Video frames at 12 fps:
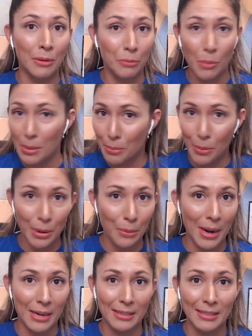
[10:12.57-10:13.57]
1 point
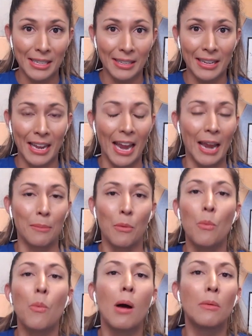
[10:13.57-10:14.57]
away to seal the game?
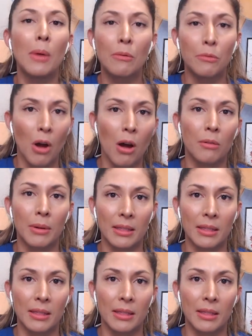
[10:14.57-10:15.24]
What went wrong with